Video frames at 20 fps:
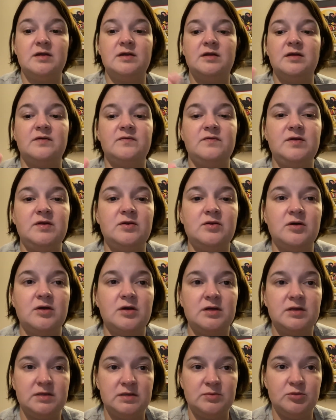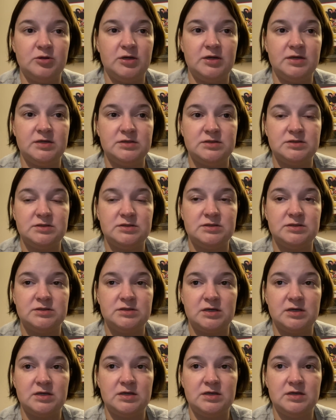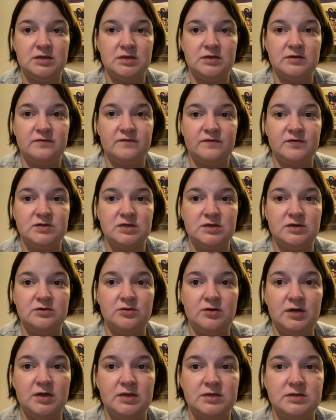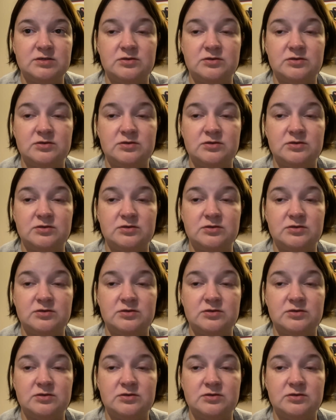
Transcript: I haven't even got the branch done for January yet.